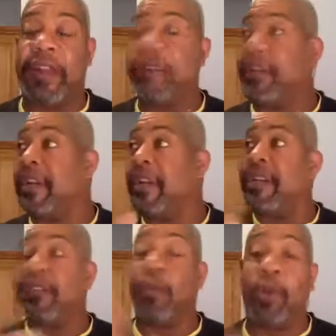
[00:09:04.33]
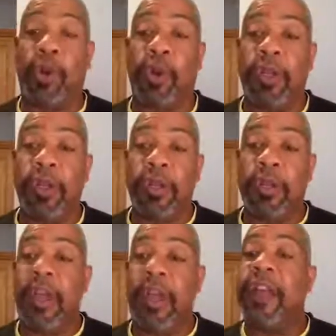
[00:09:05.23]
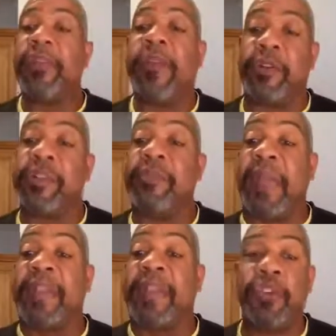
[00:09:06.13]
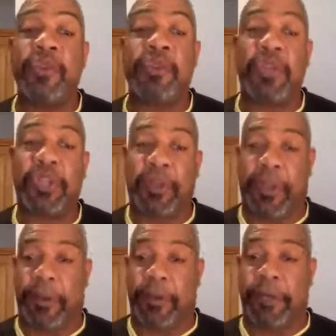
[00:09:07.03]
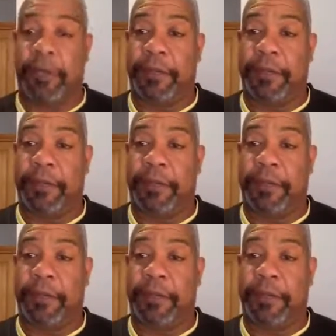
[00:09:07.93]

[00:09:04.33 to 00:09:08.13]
energy or another energy. Maybe it's a nutritional energy.